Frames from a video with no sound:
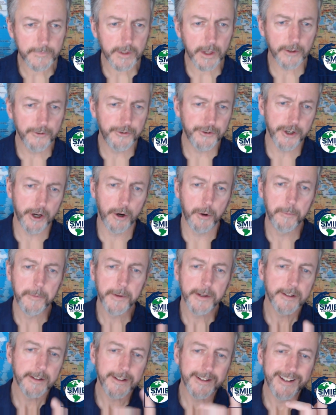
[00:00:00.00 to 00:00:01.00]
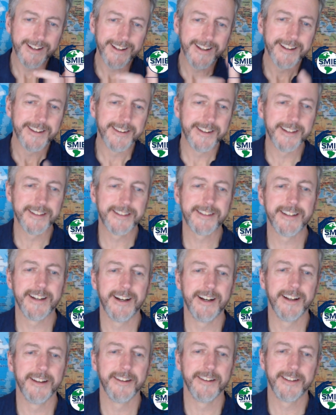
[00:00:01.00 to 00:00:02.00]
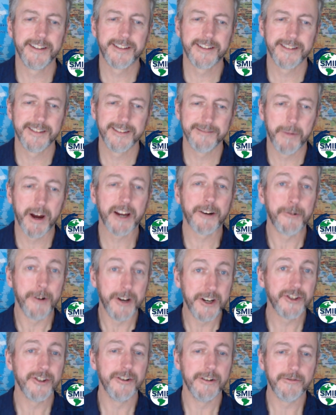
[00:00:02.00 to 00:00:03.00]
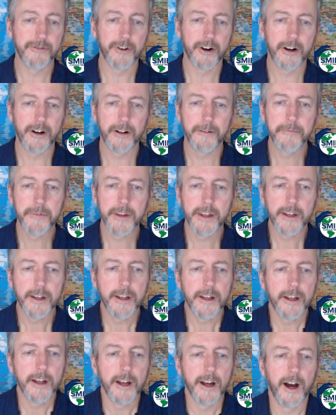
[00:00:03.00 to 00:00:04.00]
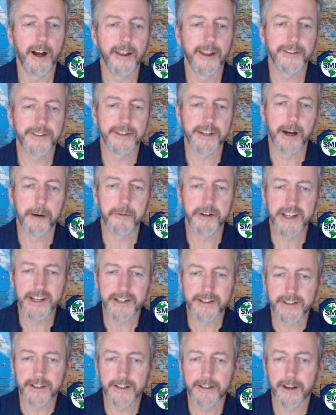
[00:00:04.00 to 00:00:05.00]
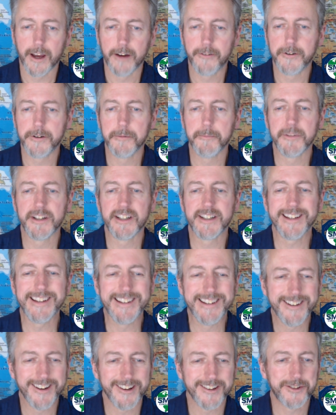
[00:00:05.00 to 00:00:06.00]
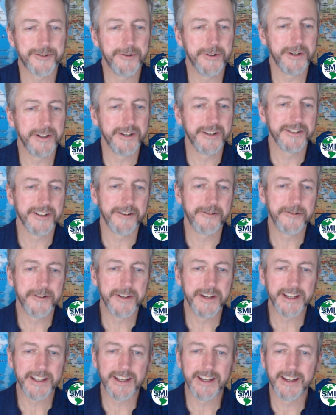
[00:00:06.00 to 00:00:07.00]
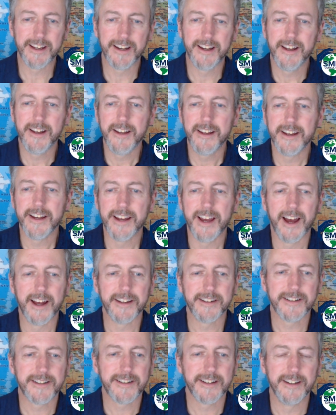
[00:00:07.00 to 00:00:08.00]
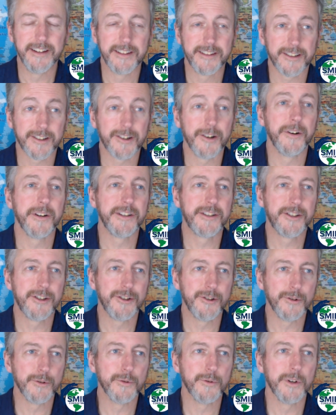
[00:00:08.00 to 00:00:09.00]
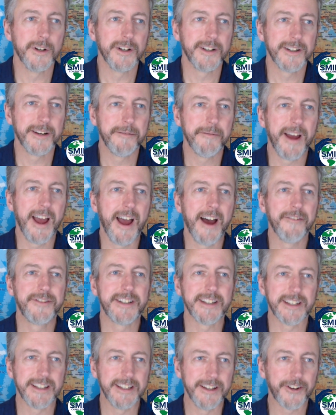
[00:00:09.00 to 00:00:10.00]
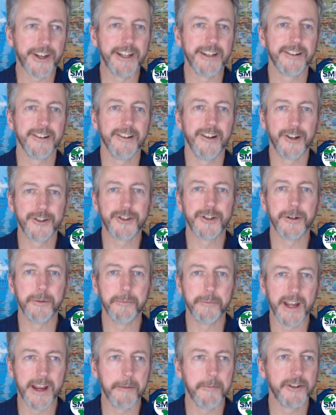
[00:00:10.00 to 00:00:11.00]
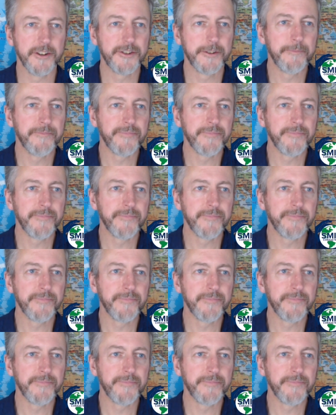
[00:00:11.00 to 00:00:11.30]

So this migration overhaul that the Albanese government in Australia is undertaking is going to have significant long-term damage.